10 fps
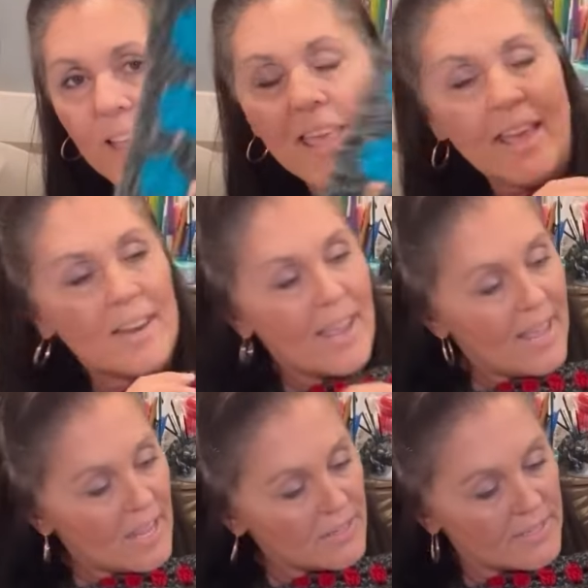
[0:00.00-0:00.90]
And I
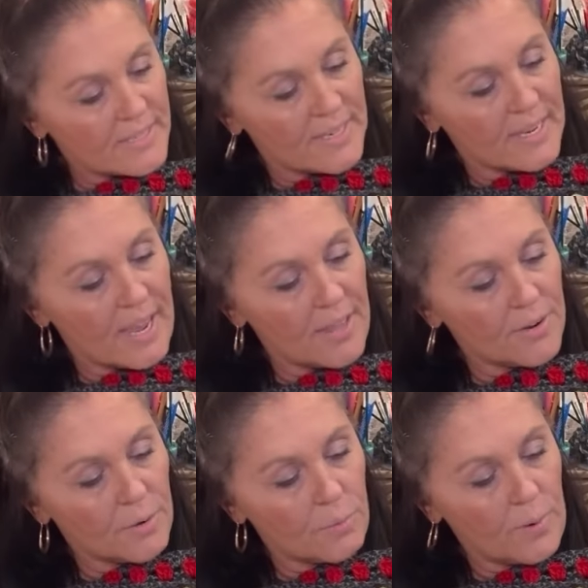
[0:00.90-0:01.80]
held it
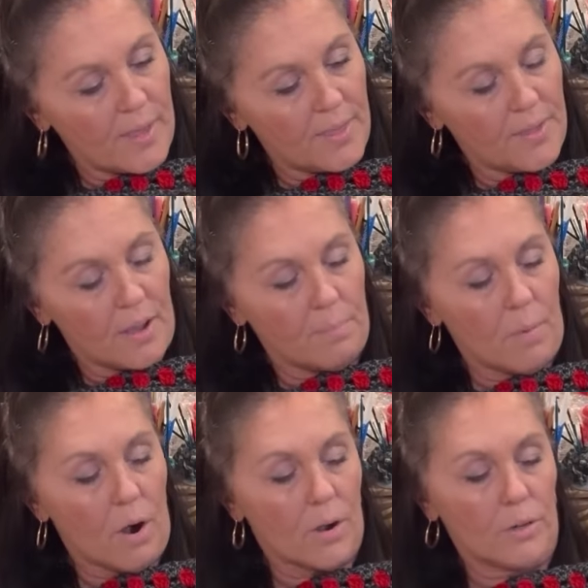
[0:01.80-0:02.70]
together with a
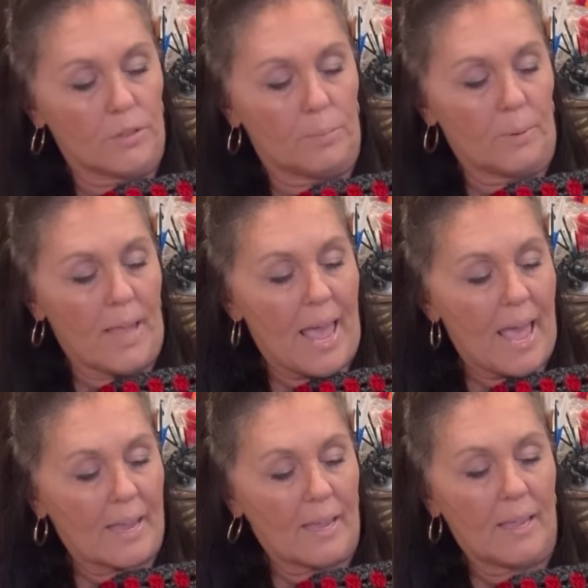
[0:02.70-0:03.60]
marled
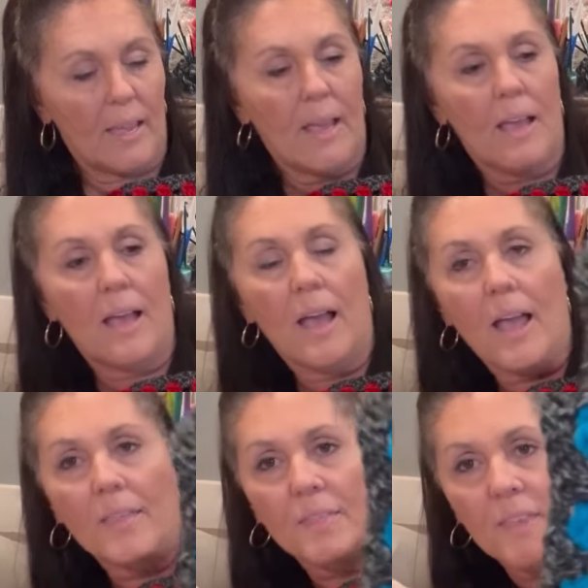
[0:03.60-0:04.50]
black. I
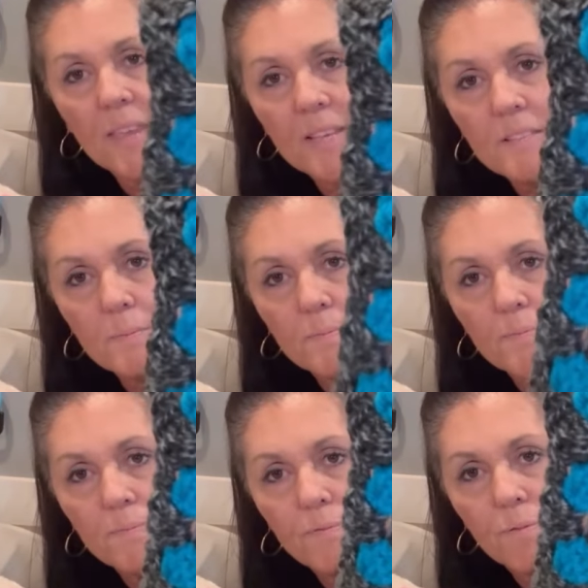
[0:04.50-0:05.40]
think it's
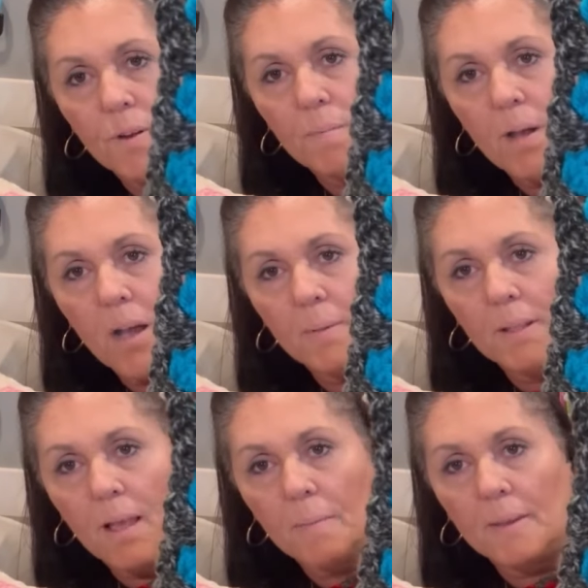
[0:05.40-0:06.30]
from Hobby
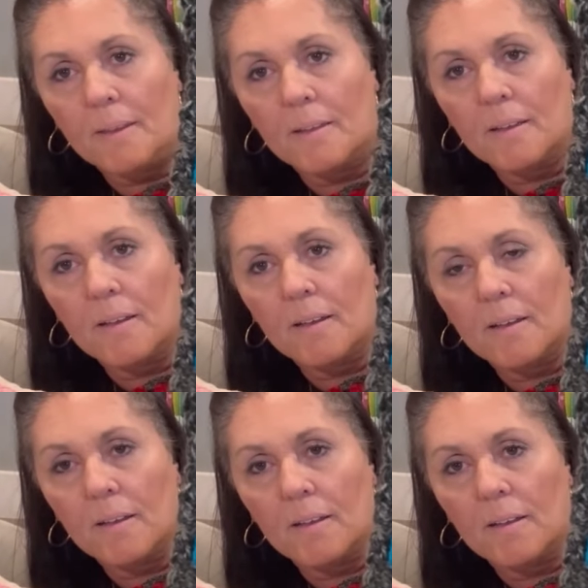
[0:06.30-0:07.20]
Lobby.
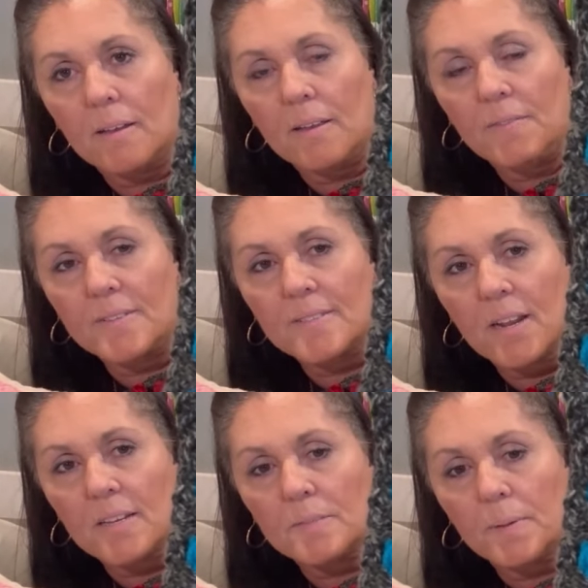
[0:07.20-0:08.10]
If it's not,
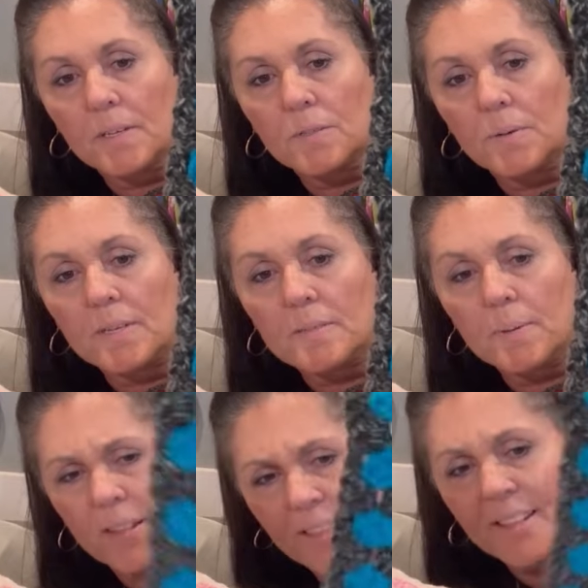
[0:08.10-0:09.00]
it's Big Twist, but I
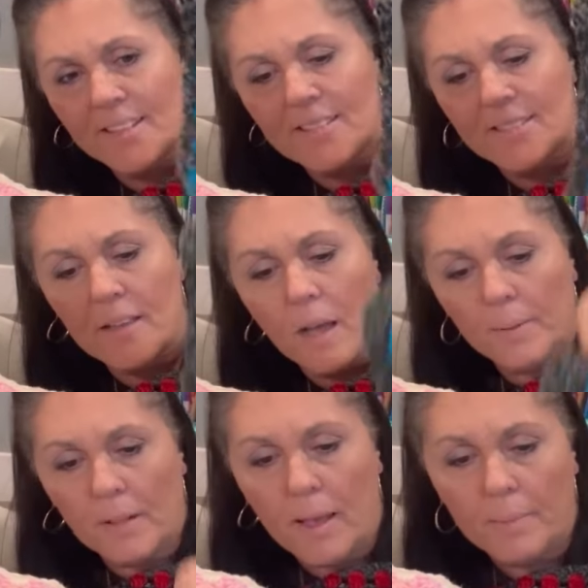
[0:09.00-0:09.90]
think this is Hobby
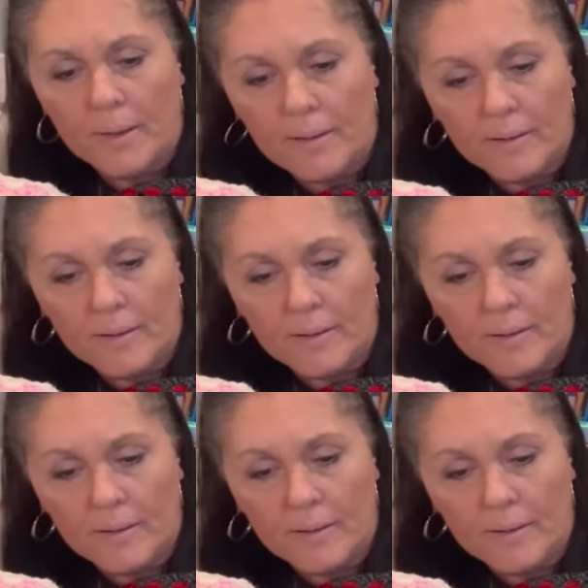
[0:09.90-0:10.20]
Lobby.